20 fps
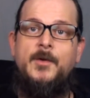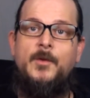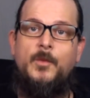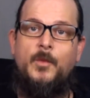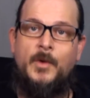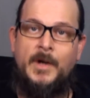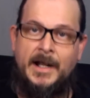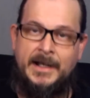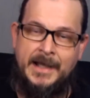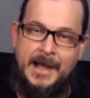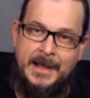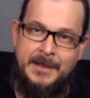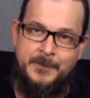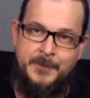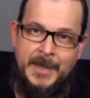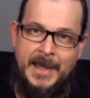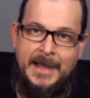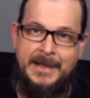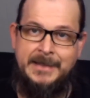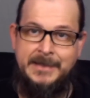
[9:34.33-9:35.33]
When I got
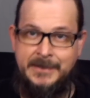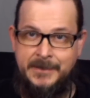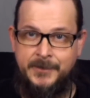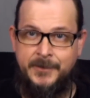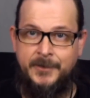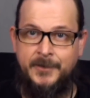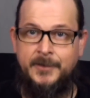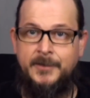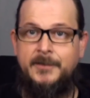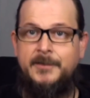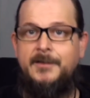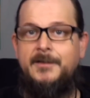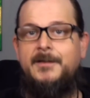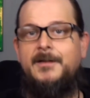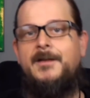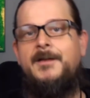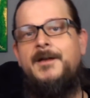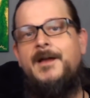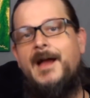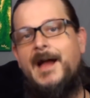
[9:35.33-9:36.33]
it back here,
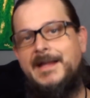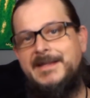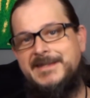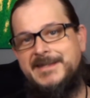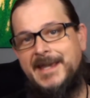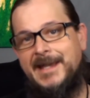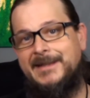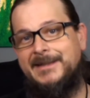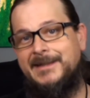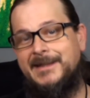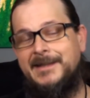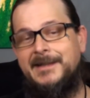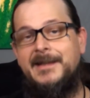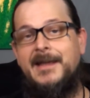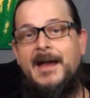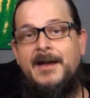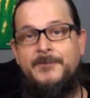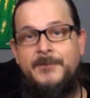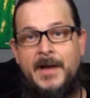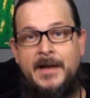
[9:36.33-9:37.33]
I checked it.
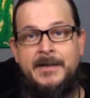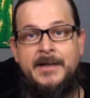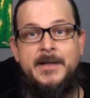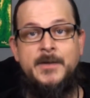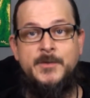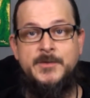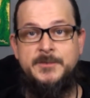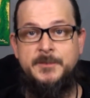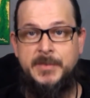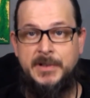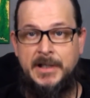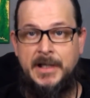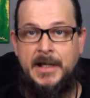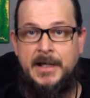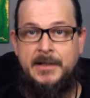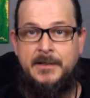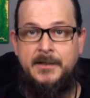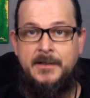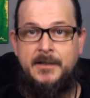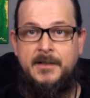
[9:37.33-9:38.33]
I found out it was
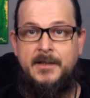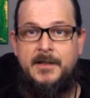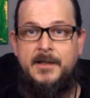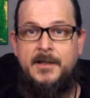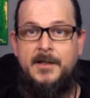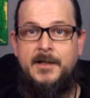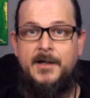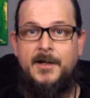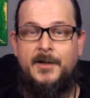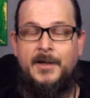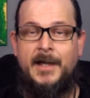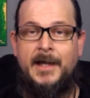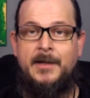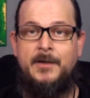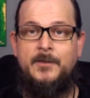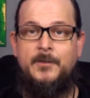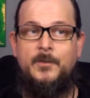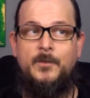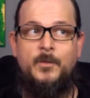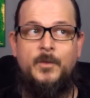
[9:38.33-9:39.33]
blood,
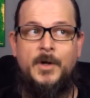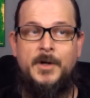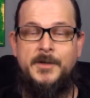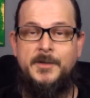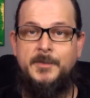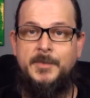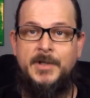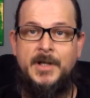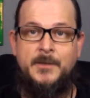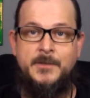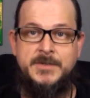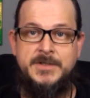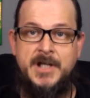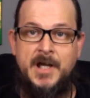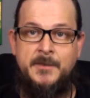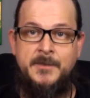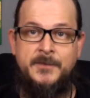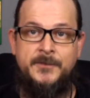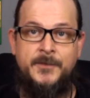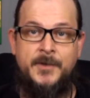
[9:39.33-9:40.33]
okay, where the blood was
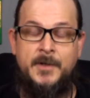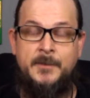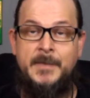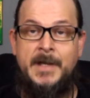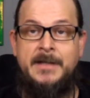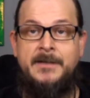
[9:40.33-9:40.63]
coming from.